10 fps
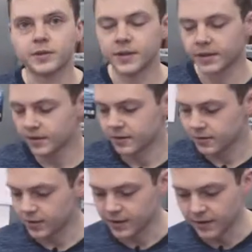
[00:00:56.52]
it's in,
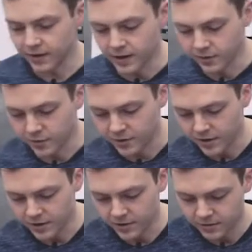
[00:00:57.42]
just give it a little
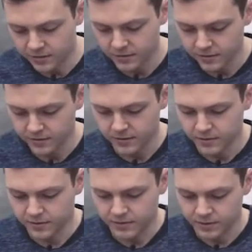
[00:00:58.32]
stir.
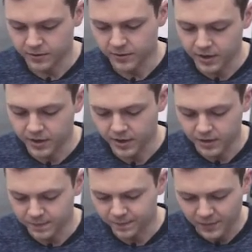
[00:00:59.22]
So you get
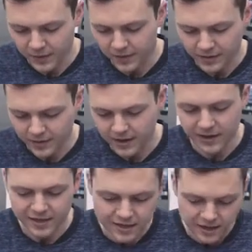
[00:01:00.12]

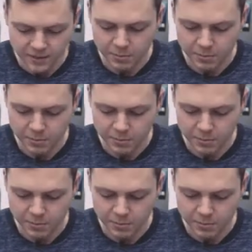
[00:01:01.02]
like a thick